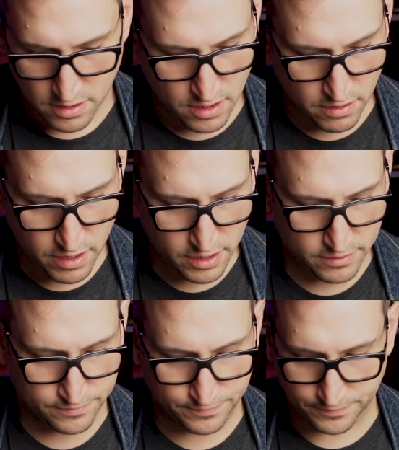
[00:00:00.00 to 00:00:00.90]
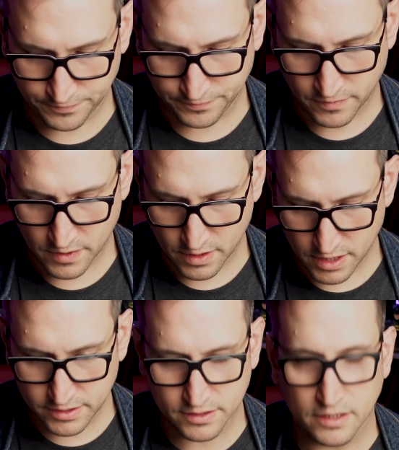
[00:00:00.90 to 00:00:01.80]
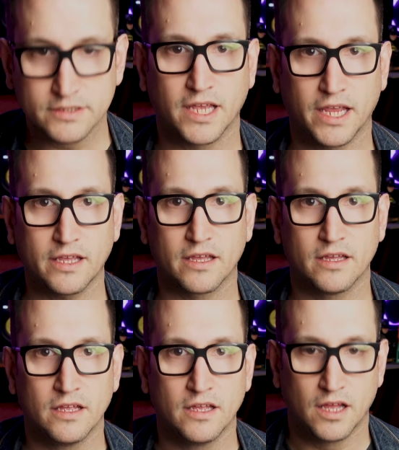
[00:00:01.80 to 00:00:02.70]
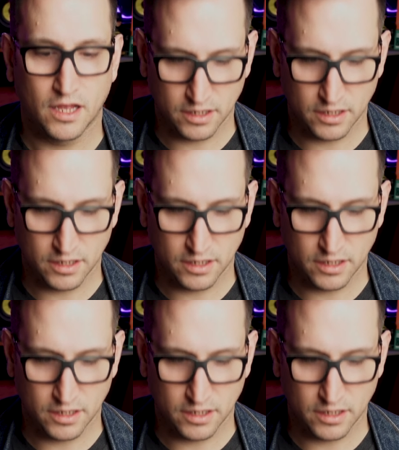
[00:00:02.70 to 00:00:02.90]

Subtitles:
All right. Let's take a